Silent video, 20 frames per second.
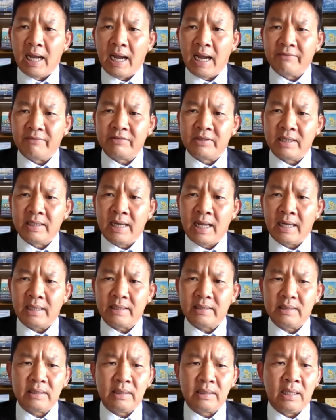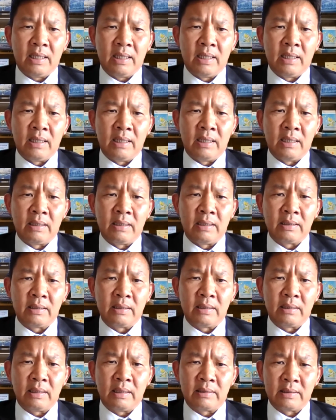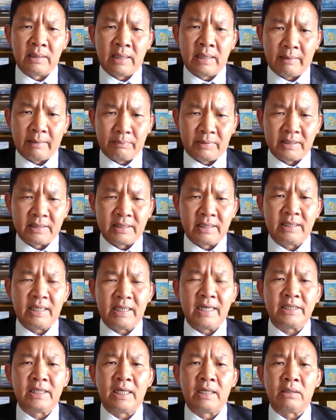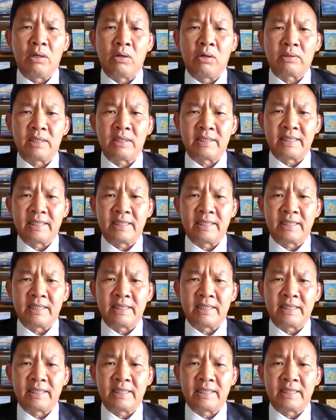After that, that presentation, Dr.